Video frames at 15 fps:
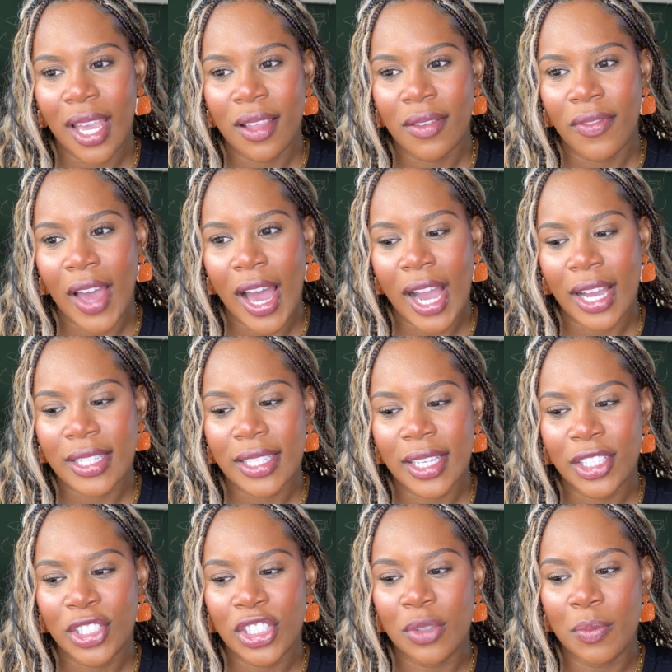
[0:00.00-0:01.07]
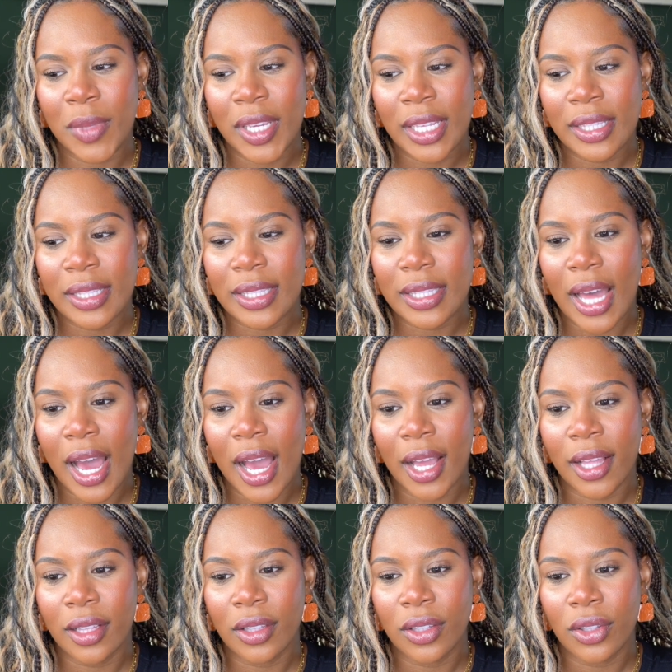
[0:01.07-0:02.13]
In fact, it just means
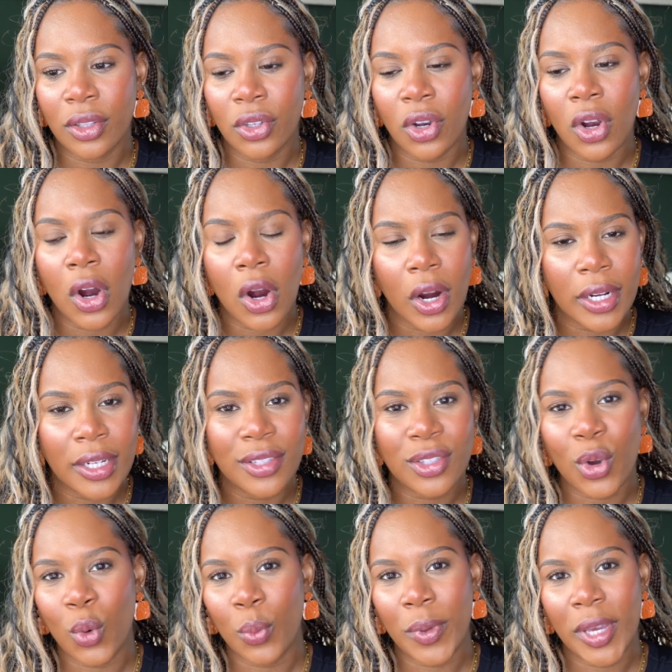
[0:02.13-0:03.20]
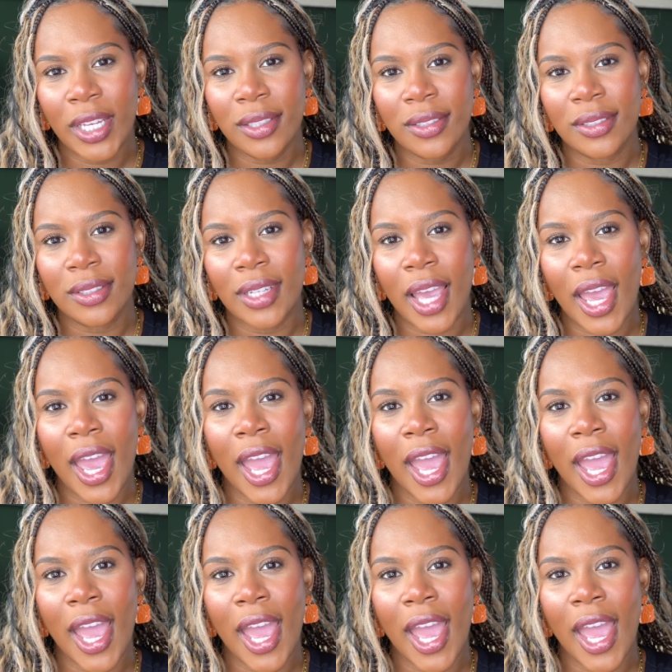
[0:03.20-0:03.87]
that your heart is open